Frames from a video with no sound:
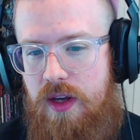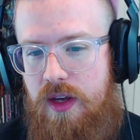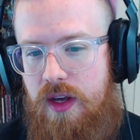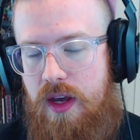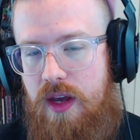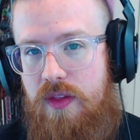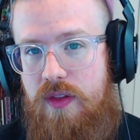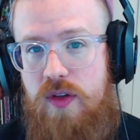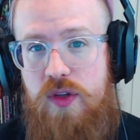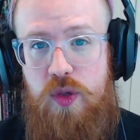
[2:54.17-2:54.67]

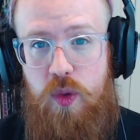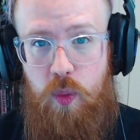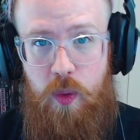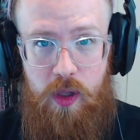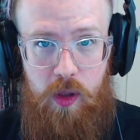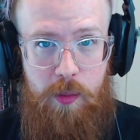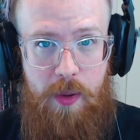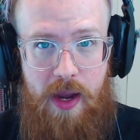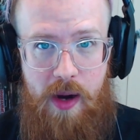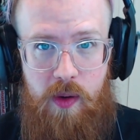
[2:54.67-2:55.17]
There's your
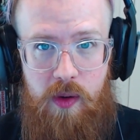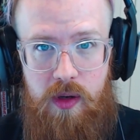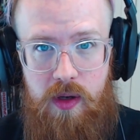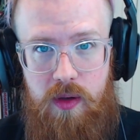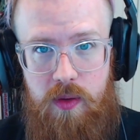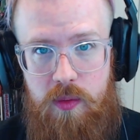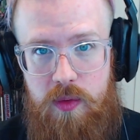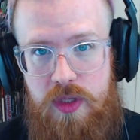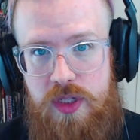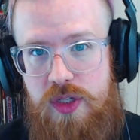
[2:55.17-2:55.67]
willpower,
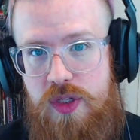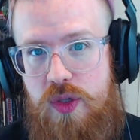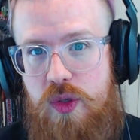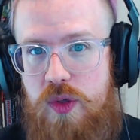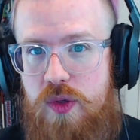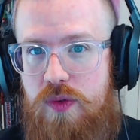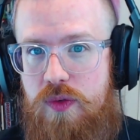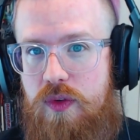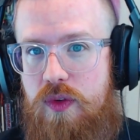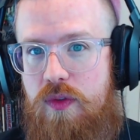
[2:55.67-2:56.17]
which is
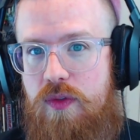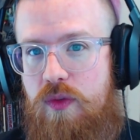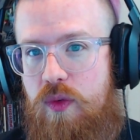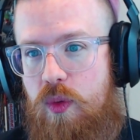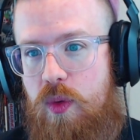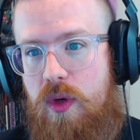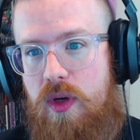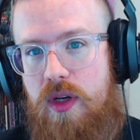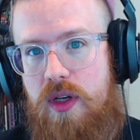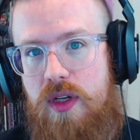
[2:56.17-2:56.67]
useful
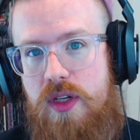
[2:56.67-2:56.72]
for